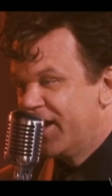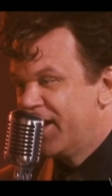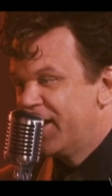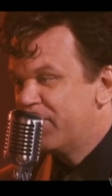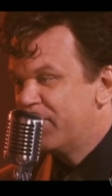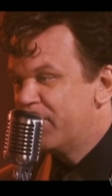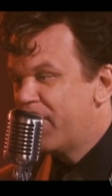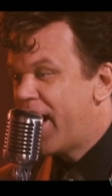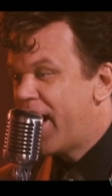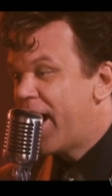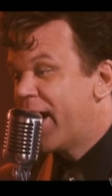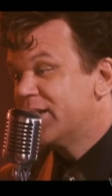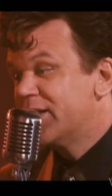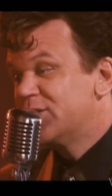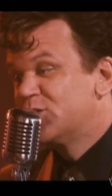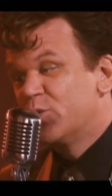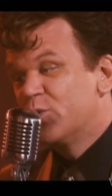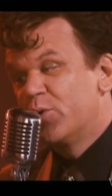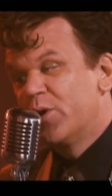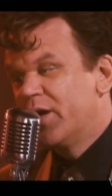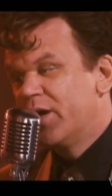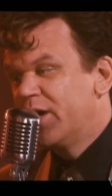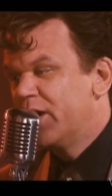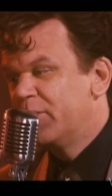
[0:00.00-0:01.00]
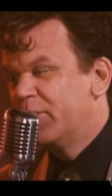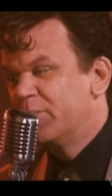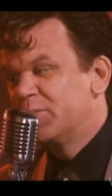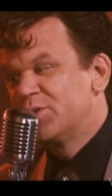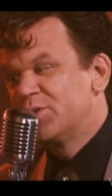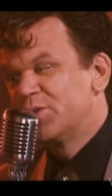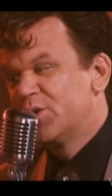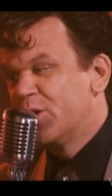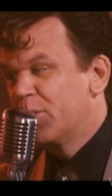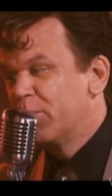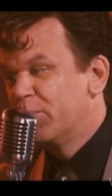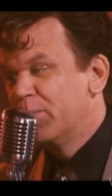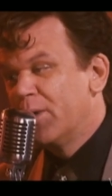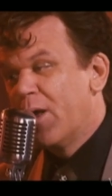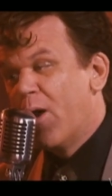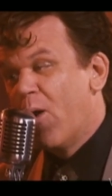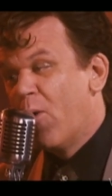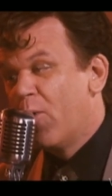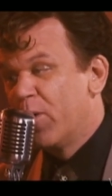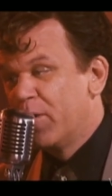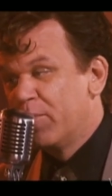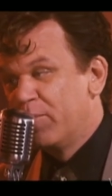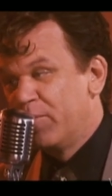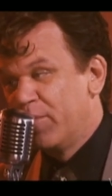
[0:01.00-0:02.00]
In my dreams, you're
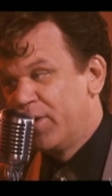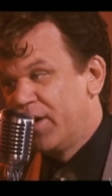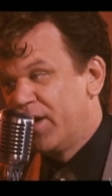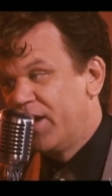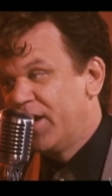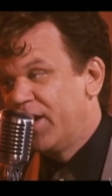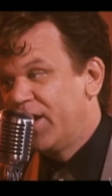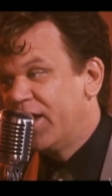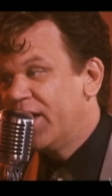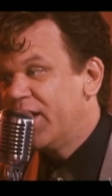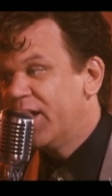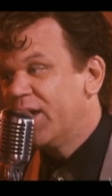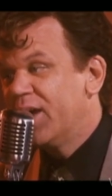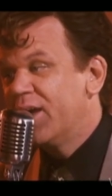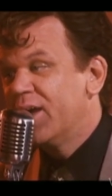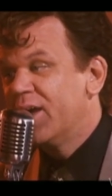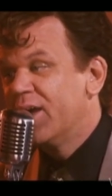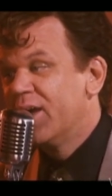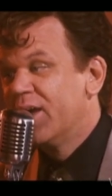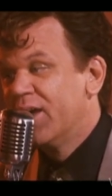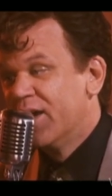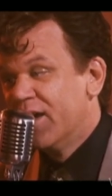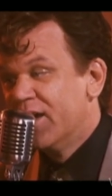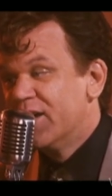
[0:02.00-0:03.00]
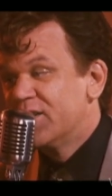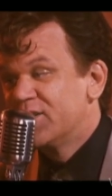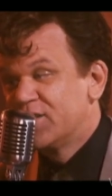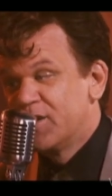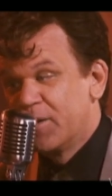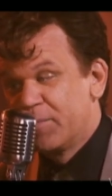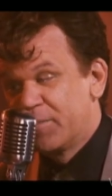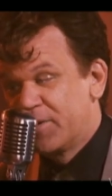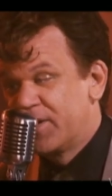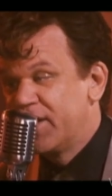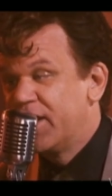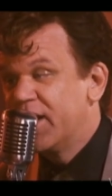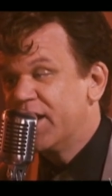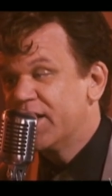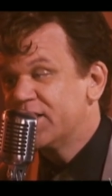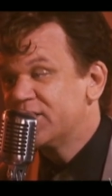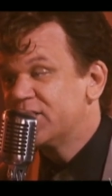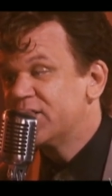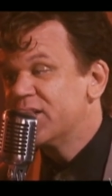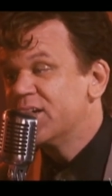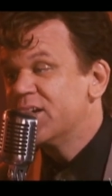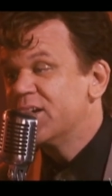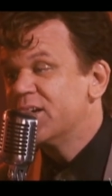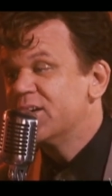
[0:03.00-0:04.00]
blowing me some
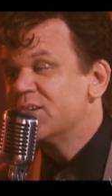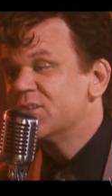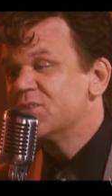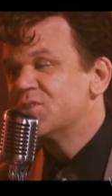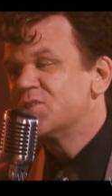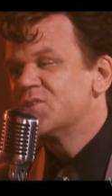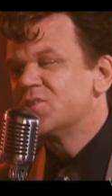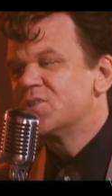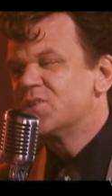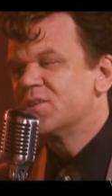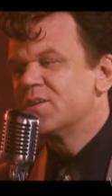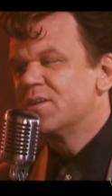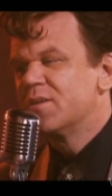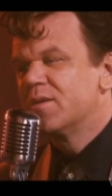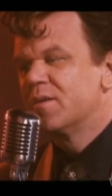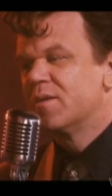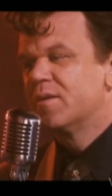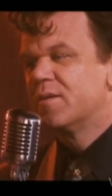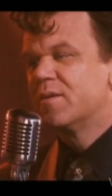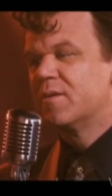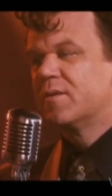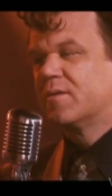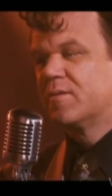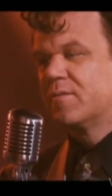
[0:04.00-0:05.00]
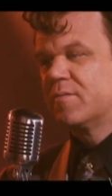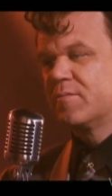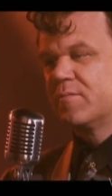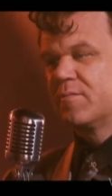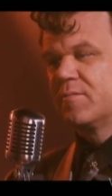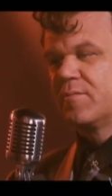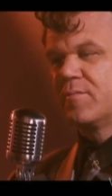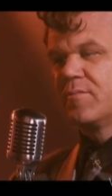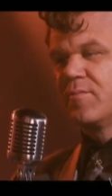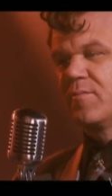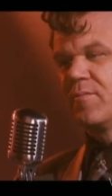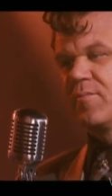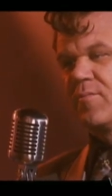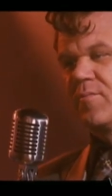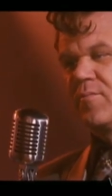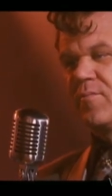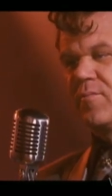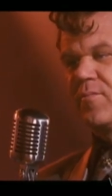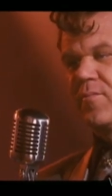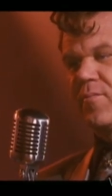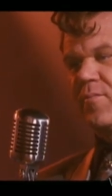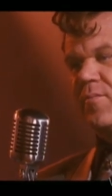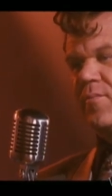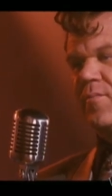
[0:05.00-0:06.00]
kisses. Kicking off our list is the